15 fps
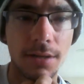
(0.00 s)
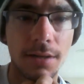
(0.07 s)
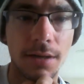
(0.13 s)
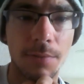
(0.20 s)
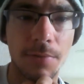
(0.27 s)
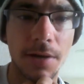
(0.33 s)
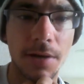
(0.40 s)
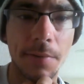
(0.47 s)

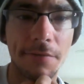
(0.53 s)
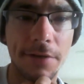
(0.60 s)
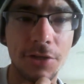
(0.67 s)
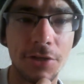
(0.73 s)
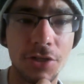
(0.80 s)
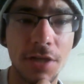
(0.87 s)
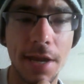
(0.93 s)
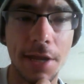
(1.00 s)

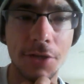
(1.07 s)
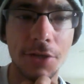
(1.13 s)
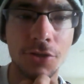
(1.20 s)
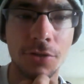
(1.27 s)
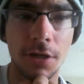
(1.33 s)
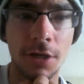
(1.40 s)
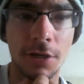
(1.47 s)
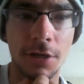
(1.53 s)
Abramovich can't enter
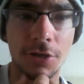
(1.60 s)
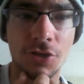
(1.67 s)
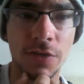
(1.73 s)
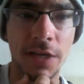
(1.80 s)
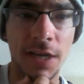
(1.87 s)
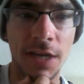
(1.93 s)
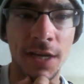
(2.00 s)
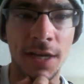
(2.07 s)
the
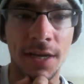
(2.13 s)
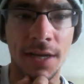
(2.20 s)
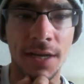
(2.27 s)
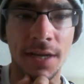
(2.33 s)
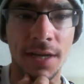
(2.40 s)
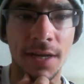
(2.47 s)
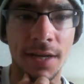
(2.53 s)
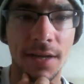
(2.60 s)
country.
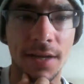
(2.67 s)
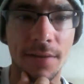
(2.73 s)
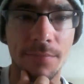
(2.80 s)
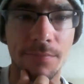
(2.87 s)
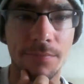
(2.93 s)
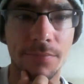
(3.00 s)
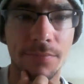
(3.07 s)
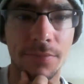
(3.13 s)

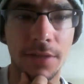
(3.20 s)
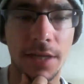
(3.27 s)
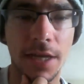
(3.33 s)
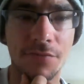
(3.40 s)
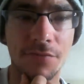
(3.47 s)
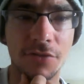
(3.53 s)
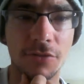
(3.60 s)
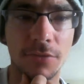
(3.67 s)
They
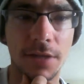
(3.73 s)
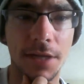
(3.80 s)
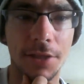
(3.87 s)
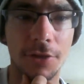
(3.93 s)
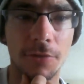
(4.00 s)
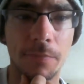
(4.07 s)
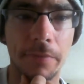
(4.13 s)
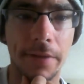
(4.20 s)
have delayed
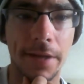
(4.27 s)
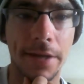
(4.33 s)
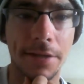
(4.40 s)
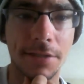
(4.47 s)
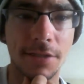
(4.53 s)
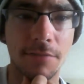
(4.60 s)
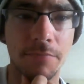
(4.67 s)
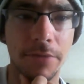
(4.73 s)
their
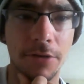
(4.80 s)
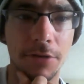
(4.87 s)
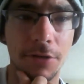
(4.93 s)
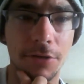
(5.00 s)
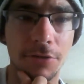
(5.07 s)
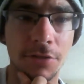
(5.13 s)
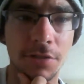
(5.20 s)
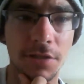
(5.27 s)
plans to build a
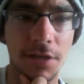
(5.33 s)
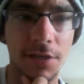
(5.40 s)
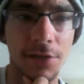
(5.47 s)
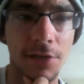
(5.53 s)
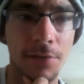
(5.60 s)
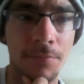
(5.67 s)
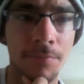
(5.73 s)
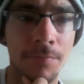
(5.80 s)
new
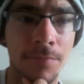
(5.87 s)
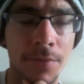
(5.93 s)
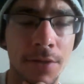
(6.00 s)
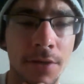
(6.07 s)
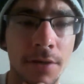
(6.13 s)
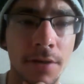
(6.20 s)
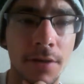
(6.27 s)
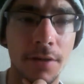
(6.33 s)
stadium.
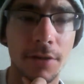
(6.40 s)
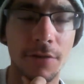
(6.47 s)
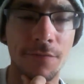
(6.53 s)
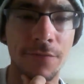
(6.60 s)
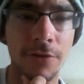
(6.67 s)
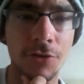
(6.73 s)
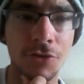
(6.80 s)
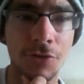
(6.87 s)
The
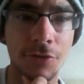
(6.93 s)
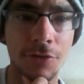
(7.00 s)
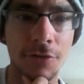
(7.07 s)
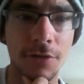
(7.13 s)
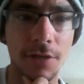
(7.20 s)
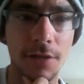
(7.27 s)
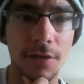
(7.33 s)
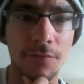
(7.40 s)

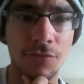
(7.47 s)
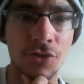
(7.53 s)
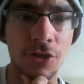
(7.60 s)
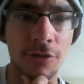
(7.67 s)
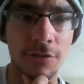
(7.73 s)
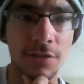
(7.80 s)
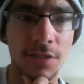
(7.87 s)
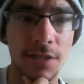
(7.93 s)
future of
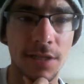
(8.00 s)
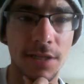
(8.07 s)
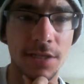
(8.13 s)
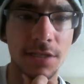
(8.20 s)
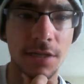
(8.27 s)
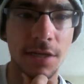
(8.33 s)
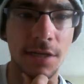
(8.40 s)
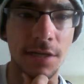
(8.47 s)
Chelsea
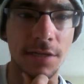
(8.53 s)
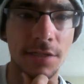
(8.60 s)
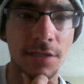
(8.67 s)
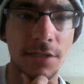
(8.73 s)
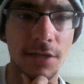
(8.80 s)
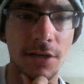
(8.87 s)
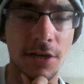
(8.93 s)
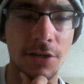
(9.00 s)
is
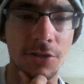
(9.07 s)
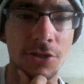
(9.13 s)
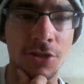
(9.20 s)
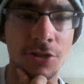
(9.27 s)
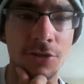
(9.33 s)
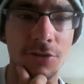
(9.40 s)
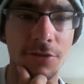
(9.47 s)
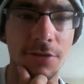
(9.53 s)
as
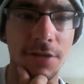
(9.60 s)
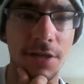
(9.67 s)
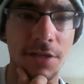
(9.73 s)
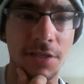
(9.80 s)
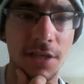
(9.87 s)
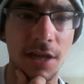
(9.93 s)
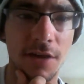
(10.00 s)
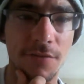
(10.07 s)
uncertain
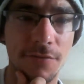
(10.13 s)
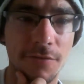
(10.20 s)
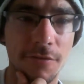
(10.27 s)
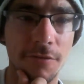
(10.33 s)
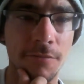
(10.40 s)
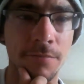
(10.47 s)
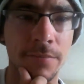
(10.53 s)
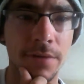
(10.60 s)
as
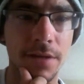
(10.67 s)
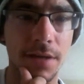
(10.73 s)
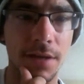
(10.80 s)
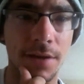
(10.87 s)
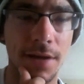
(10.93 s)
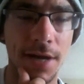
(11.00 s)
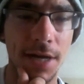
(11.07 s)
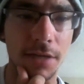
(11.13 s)
ever.
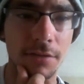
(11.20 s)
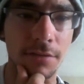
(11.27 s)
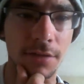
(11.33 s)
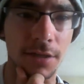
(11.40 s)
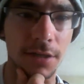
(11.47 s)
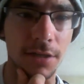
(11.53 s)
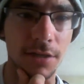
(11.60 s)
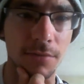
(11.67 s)
And I
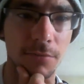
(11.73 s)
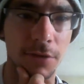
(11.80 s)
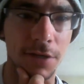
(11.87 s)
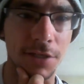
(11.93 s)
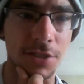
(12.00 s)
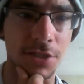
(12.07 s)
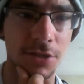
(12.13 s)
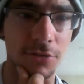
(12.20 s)
think
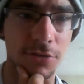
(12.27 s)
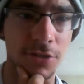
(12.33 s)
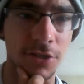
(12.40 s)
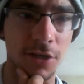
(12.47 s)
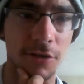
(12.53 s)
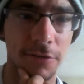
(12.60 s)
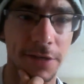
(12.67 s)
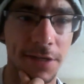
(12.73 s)
Mauricio
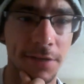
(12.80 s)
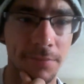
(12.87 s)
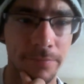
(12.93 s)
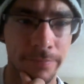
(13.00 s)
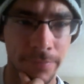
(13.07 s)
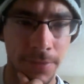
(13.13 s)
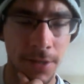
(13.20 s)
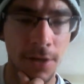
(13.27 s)
Sarri
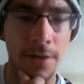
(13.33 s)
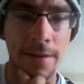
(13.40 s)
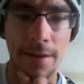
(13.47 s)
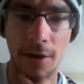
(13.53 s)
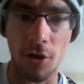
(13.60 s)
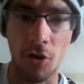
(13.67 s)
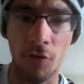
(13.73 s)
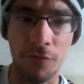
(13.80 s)

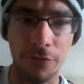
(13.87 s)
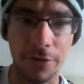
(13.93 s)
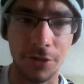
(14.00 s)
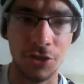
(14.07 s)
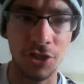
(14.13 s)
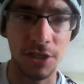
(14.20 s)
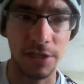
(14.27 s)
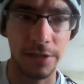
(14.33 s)

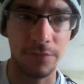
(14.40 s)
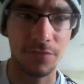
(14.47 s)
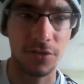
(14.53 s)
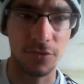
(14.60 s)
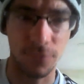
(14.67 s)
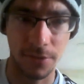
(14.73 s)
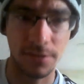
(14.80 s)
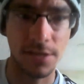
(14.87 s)
overachieved
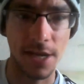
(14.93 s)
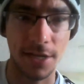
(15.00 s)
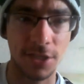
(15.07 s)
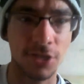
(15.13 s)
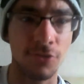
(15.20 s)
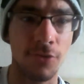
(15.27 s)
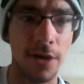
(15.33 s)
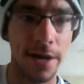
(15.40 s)
with that
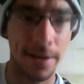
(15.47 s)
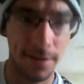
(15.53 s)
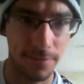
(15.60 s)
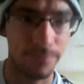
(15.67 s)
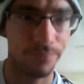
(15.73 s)
squad.